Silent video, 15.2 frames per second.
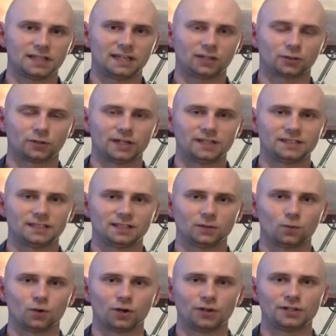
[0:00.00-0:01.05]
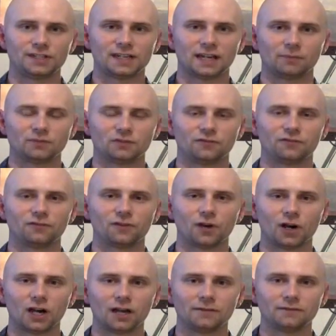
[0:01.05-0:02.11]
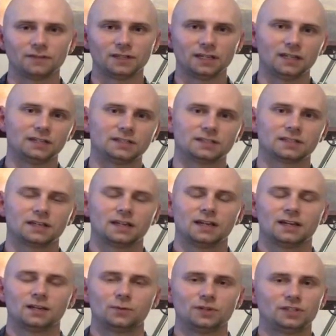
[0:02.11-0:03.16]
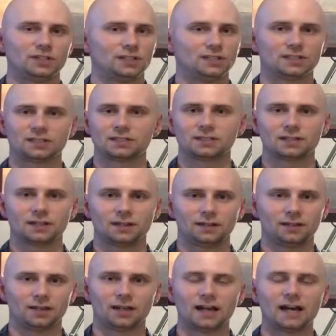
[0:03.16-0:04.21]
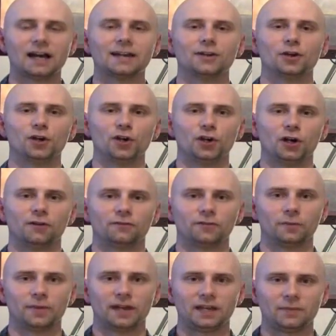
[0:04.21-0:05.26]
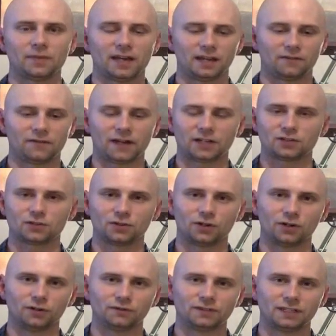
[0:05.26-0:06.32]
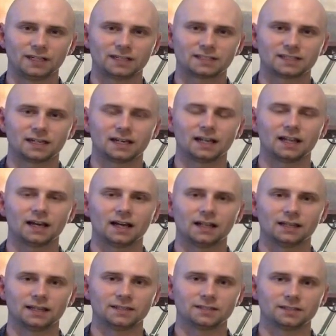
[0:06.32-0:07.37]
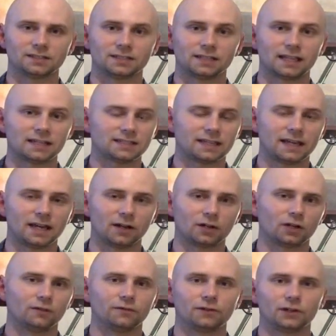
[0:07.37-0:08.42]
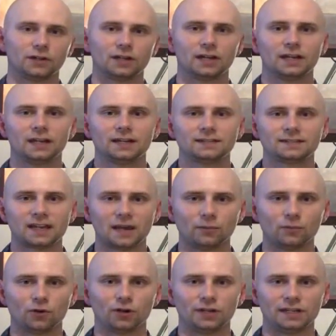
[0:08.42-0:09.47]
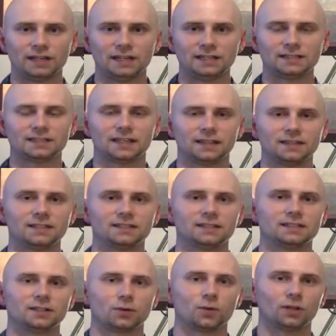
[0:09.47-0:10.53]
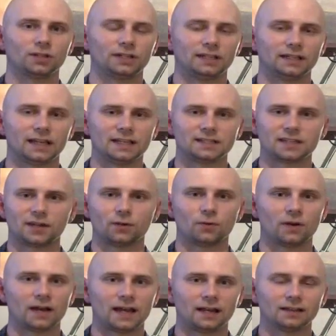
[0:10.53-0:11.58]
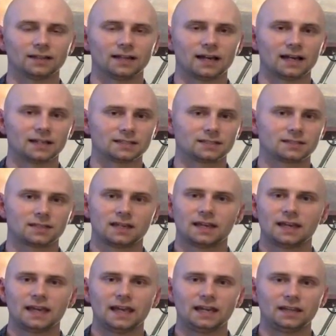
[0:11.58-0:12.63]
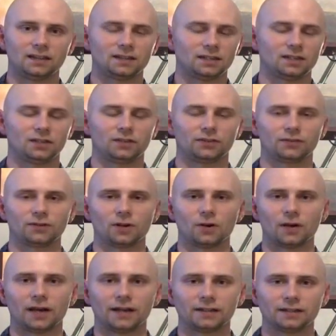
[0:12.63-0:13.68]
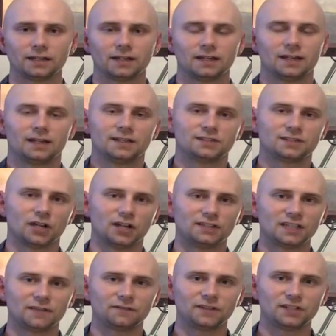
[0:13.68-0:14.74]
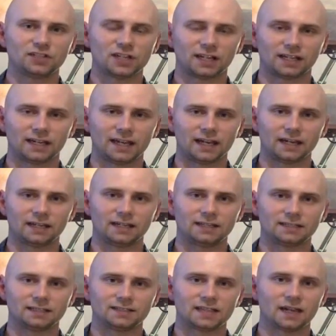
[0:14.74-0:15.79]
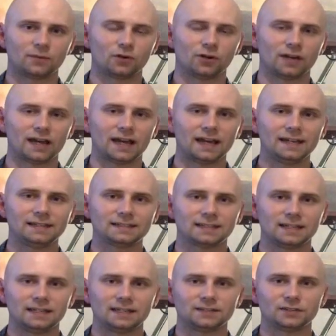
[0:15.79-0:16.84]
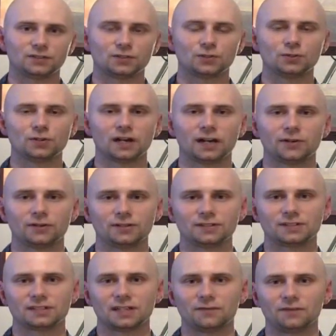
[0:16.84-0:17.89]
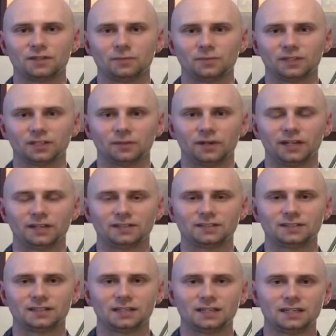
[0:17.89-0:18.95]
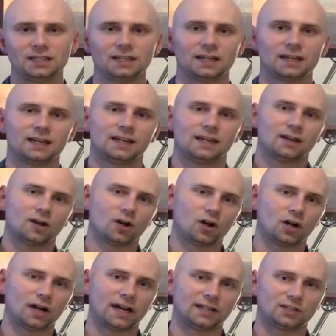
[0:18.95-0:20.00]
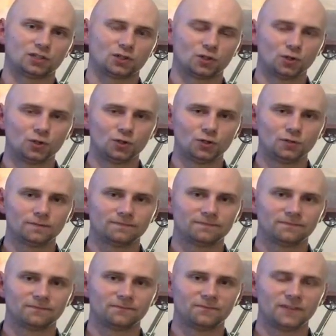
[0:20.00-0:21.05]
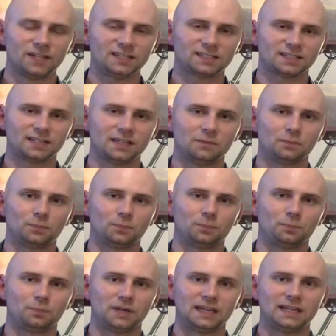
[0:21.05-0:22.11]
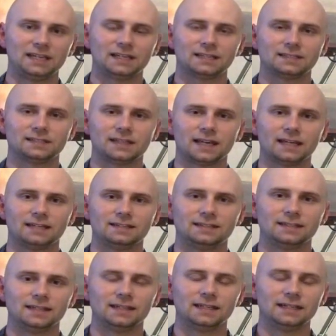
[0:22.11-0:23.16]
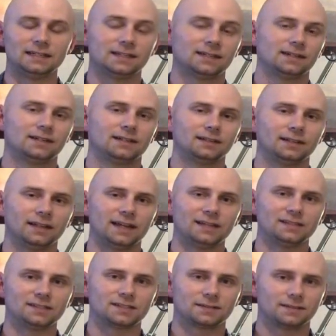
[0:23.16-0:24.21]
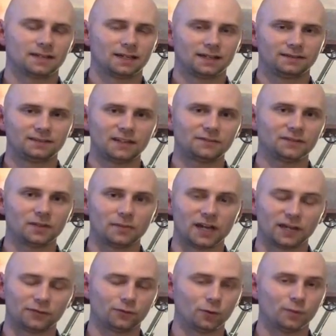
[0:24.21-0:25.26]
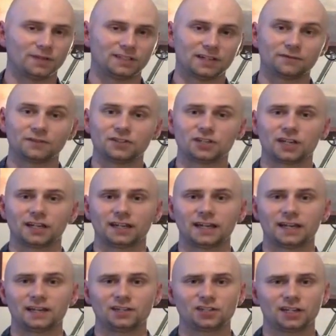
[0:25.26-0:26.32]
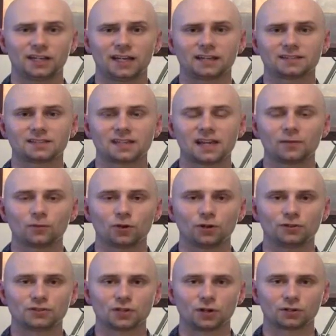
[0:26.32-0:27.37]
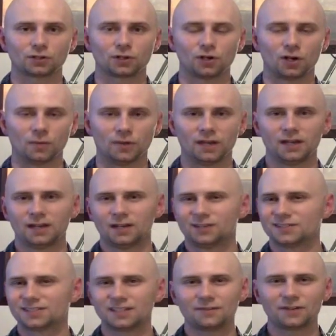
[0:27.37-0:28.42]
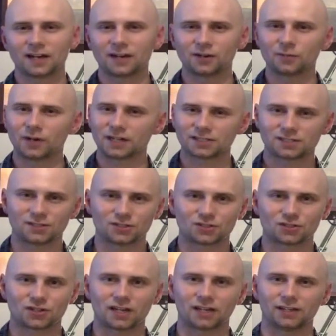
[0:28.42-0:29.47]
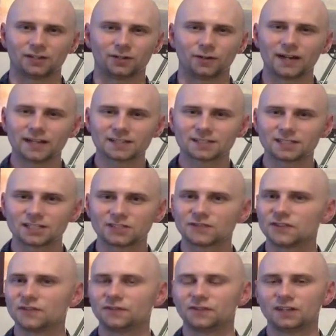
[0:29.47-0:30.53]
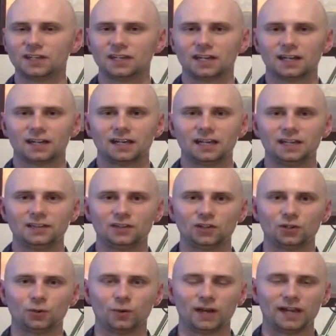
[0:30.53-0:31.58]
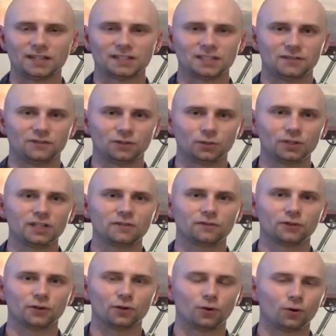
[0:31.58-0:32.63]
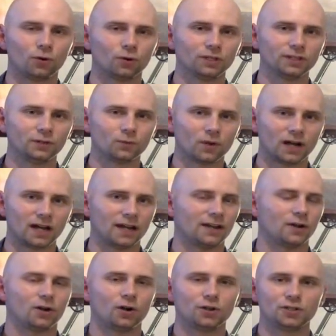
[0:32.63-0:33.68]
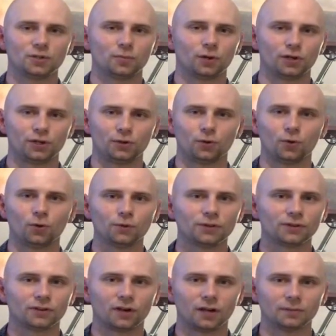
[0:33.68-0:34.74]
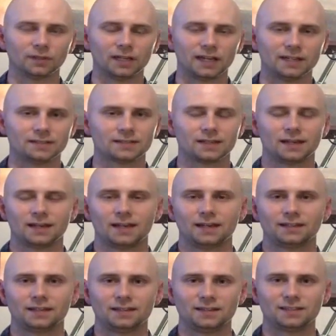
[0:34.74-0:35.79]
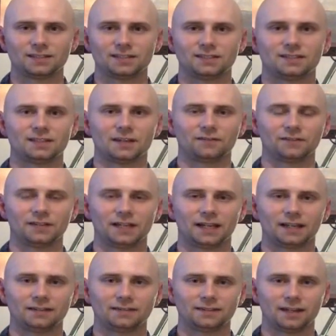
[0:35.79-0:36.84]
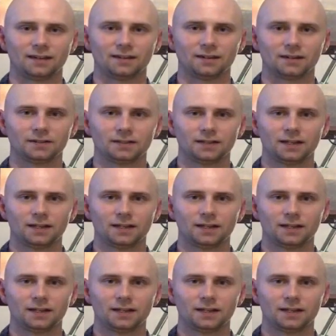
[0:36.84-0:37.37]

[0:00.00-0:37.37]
increasing the warranty up to 5 years, which is unheard of from any manufacturer of DSLR lenses, and that's how confident Tamron is that this is a quality lens and it will outlast anything you can throw at it. So definitely check it out. It's the Tamron 18-270mm Di2 VC PZD lens. Definitely a mouthful, but definitely check it out. You can check it out at tamron.com. $700 in Australia and around $650 in the US. If you're looking for an all-in-one, on-your-body all-the-time lens, then this is definitely a contender.